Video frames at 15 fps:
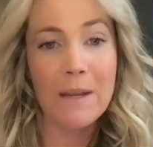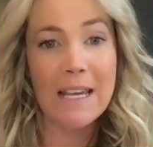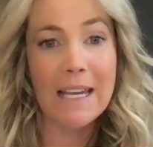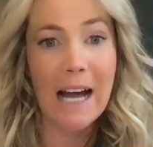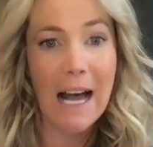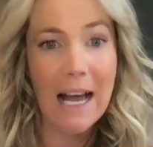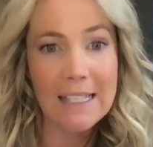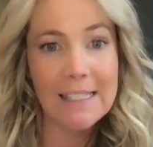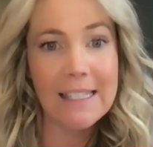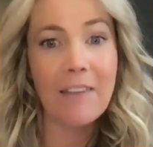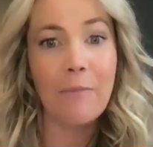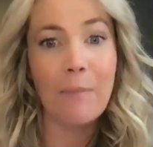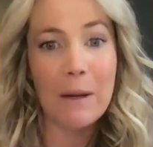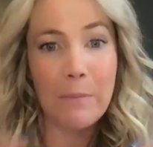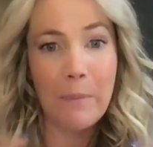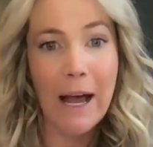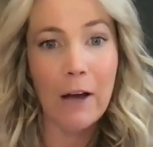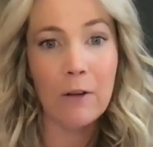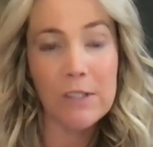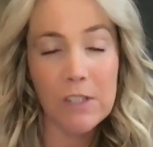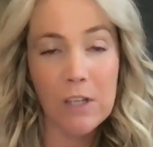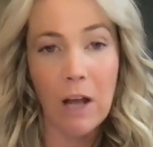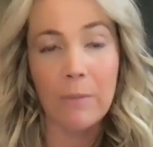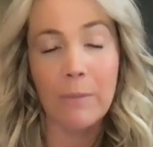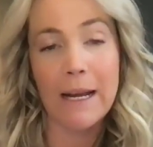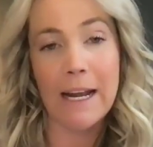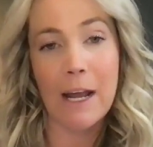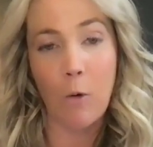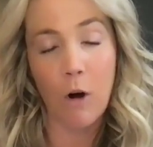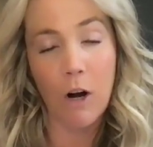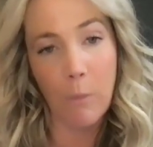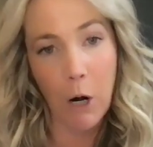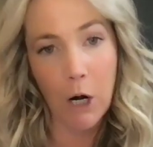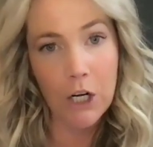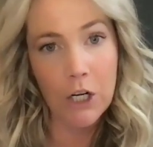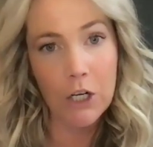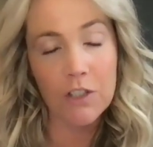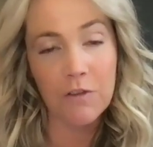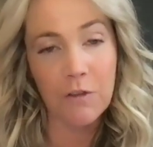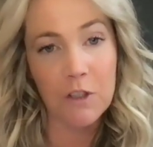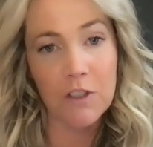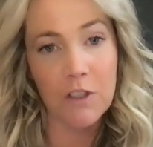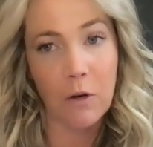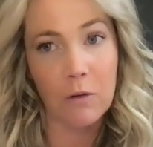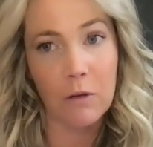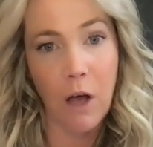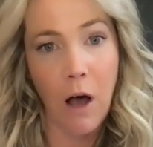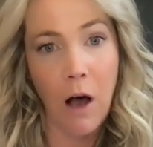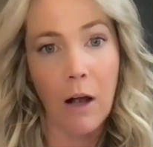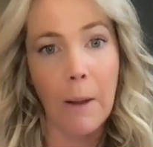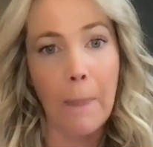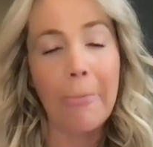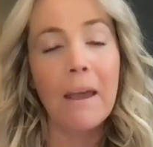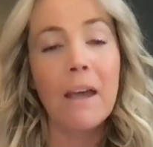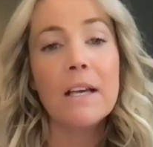because they've been pounced on by network marketers for so long.